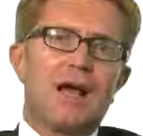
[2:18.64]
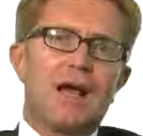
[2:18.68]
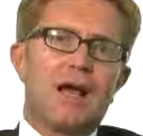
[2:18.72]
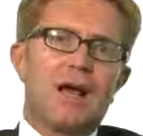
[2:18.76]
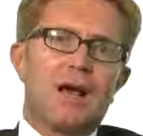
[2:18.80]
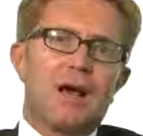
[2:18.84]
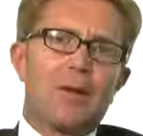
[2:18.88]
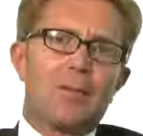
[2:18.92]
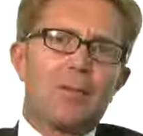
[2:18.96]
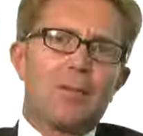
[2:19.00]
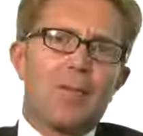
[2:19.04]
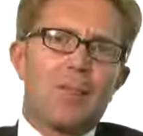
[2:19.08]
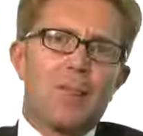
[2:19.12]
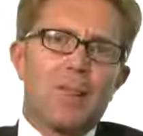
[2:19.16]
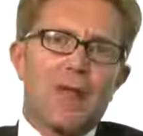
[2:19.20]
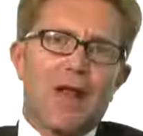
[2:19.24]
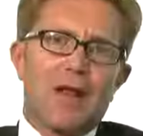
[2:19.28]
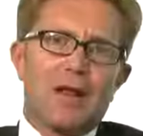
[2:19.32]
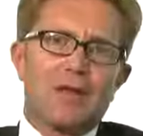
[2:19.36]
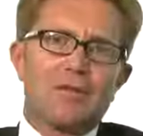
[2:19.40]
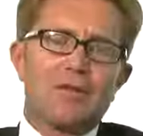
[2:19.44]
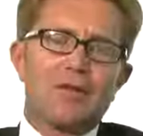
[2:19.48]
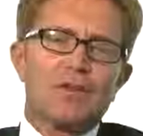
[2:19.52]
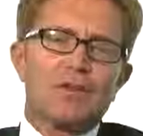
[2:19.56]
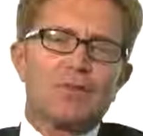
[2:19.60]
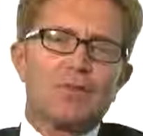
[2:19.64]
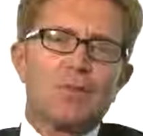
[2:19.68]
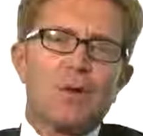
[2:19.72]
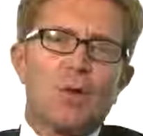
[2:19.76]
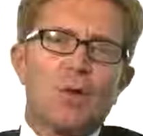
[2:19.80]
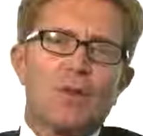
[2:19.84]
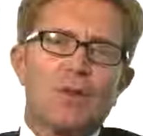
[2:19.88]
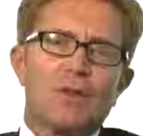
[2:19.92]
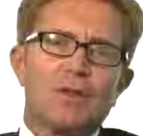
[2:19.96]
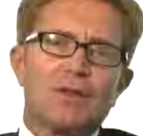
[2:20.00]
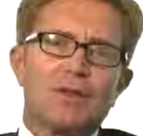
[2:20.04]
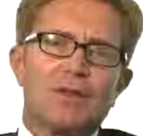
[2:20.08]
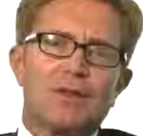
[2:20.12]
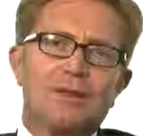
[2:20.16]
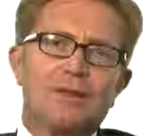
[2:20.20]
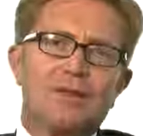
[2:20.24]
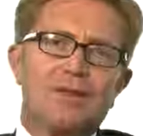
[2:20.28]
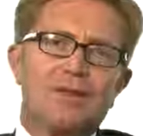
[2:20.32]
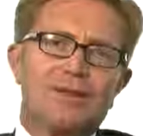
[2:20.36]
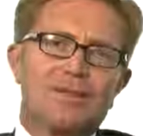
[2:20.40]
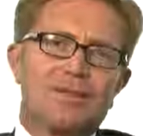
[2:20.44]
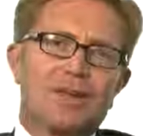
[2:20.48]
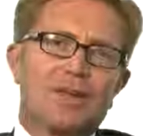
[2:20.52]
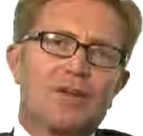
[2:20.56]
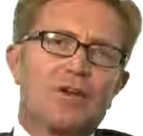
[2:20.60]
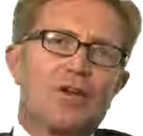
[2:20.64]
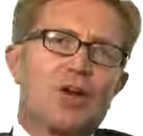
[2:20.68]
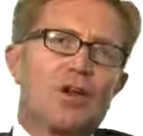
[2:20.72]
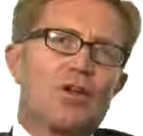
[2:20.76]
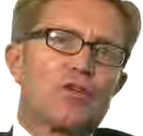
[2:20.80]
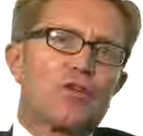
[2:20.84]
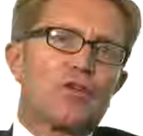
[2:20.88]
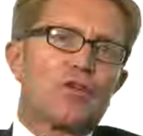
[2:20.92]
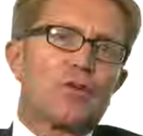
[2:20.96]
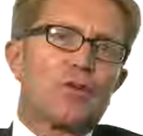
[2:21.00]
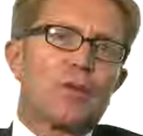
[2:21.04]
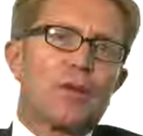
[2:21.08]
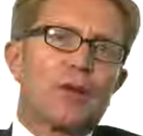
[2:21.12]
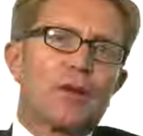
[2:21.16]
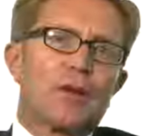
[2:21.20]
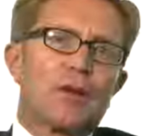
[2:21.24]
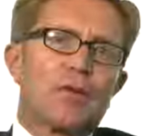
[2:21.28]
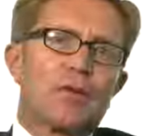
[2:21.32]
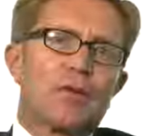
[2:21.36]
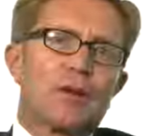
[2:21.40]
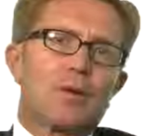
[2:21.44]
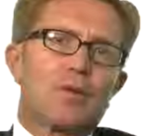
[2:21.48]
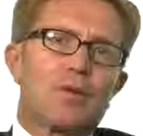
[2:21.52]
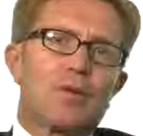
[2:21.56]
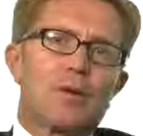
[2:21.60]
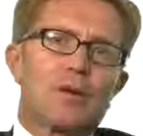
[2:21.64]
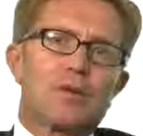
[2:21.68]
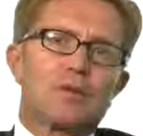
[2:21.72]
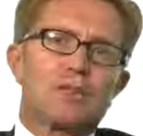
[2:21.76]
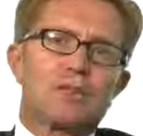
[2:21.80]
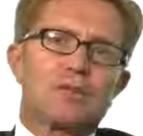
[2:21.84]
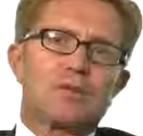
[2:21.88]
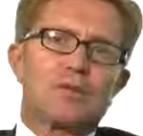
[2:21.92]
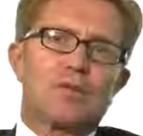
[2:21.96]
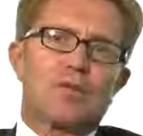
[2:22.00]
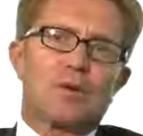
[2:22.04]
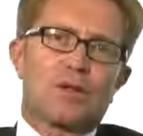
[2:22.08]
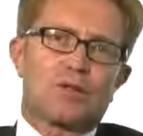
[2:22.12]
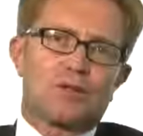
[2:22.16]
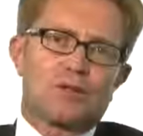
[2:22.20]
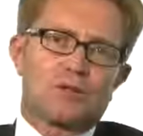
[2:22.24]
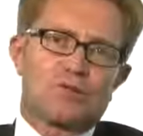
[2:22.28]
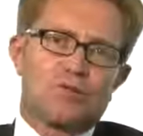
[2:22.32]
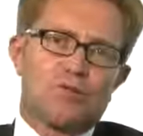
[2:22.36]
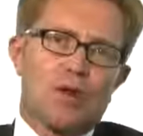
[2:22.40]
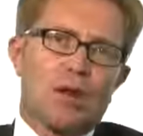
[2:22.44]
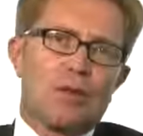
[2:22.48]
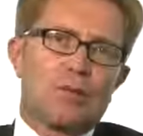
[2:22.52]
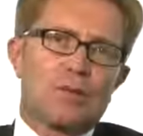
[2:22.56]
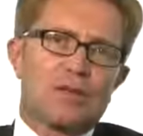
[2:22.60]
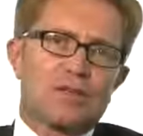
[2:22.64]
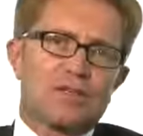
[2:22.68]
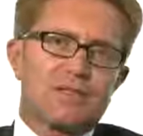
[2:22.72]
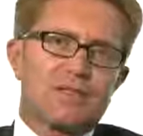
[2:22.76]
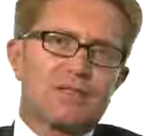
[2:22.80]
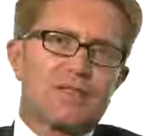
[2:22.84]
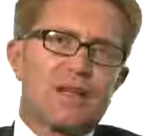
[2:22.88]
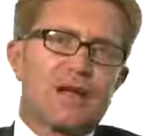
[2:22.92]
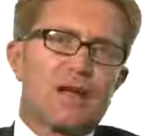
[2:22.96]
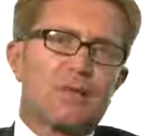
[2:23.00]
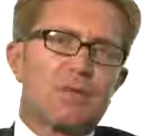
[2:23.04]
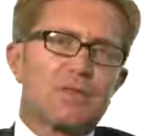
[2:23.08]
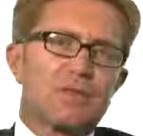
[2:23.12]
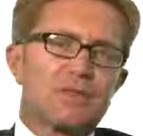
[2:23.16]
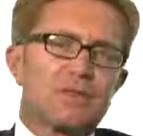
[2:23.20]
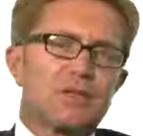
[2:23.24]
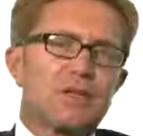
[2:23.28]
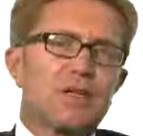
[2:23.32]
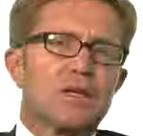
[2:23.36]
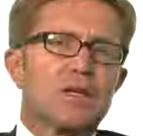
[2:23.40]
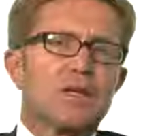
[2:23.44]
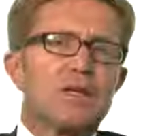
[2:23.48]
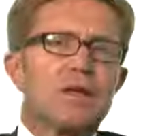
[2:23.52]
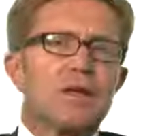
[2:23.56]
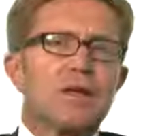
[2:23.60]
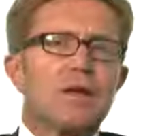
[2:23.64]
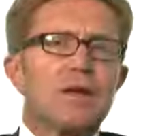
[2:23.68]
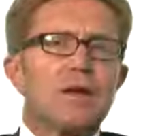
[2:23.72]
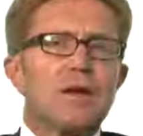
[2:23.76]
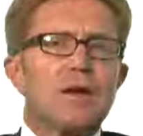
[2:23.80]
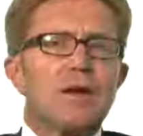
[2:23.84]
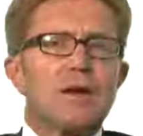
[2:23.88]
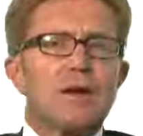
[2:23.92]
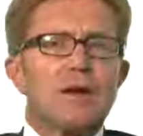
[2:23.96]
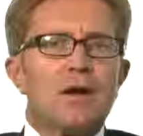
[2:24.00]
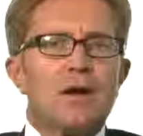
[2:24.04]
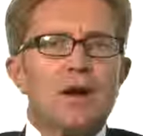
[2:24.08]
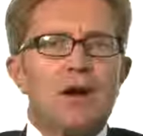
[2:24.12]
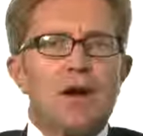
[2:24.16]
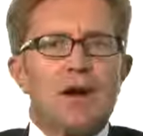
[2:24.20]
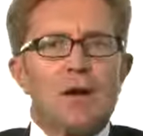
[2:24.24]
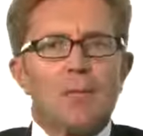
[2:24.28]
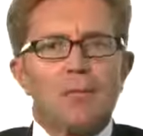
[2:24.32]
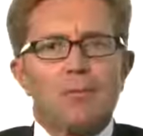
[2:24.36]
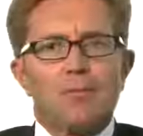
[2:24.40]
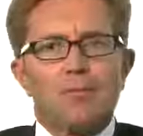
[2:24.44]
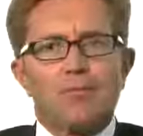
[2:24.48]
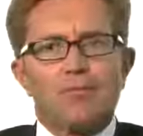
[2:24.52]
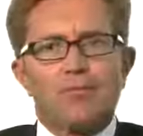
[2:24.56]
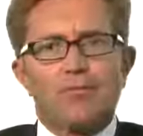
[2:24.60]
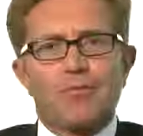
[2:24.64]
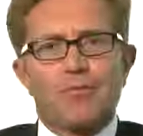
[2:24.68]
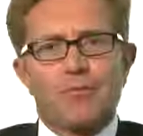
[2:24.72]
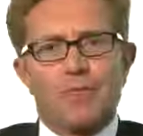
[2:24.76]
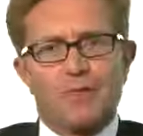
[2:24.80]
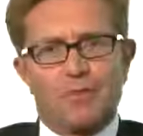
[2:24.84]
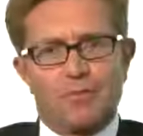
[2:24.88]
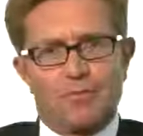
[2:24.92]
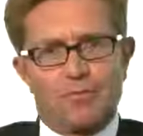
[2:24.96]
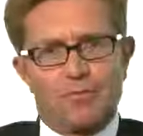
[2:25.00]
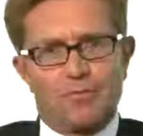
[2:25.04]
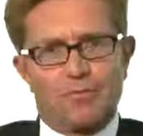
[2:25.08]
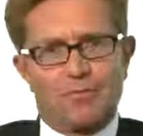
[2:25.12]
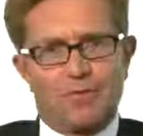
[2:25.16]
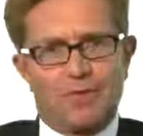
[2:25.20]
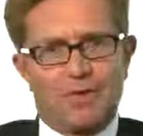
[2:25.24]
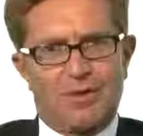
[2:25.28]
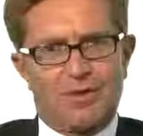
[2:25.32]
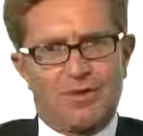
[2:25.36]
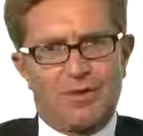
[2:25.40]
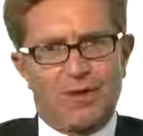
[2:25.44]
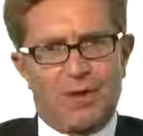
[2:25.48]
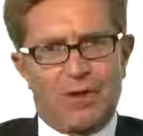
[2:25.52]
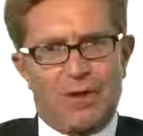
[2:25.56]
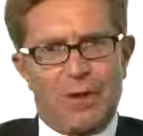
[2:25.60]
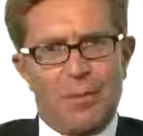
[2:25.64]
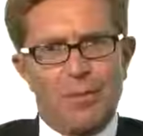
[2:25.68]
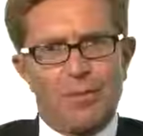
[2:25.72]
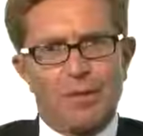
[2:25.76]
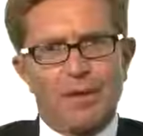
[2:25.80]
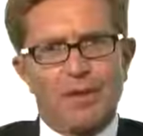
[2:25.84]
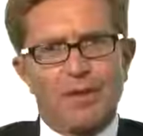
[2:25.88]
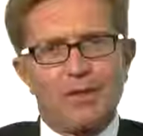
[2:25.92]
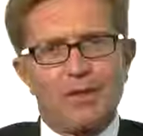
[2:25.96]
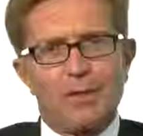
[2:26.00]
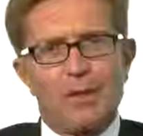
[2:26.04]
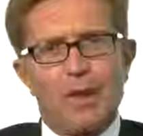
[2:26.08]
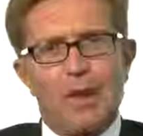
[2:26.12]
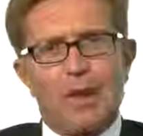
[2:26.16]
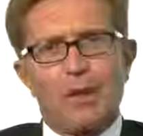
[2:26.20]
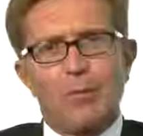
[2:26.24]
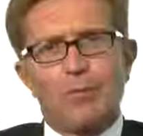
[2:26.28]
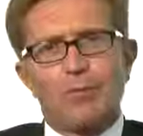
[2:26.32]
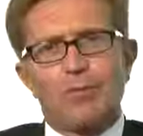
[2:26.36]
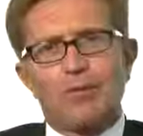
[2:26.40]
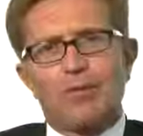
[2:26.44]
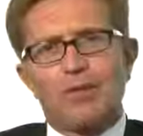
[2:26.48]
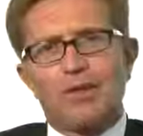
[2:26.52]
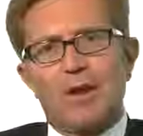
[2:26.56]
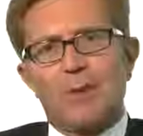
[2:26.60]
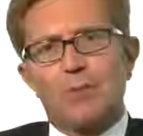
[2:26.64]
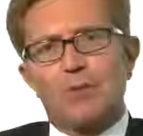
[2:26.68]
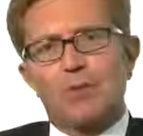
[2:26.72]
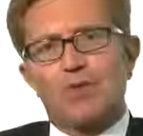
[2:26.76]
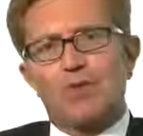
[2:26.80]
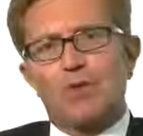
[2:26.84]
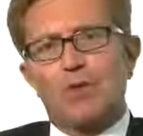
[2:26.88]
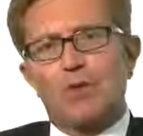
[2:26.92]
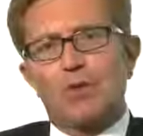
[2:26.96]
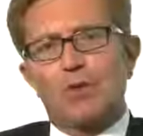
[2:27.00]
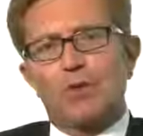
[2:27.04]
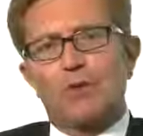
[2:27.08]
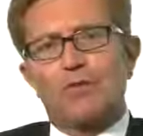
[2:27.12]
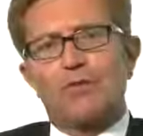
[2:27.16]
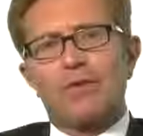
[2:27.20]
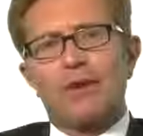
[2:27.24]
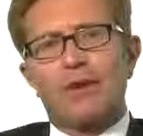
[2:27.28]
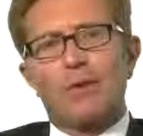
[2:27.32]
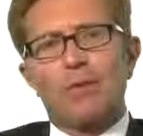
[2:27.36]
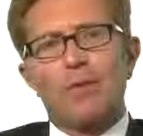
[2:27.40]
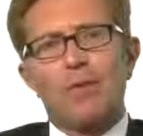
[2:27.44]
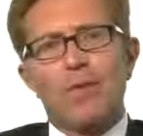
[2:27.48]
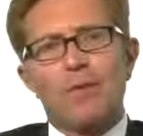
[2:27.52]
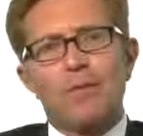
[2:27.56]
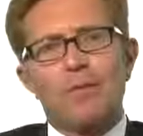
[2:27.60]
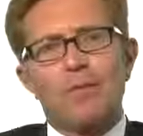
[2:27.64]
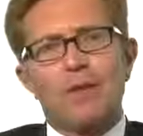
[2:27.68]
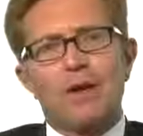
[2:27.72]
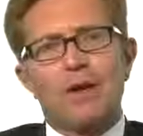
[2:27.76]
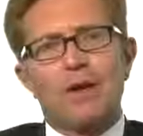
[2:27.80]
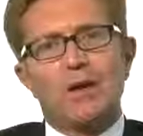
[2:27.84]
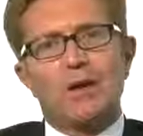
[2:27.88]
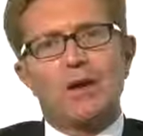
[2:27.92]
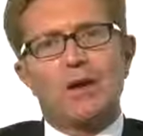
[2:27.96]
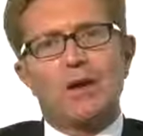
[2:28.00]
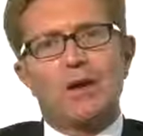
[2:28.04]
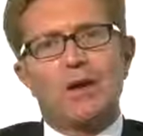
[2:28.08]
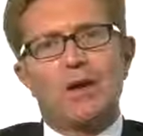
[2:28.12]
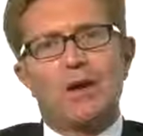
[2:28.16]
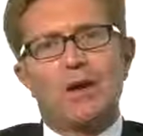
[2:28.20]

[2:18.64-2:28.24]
At this moment, the technology available was rubber stamps, and the company developed some sort of equipment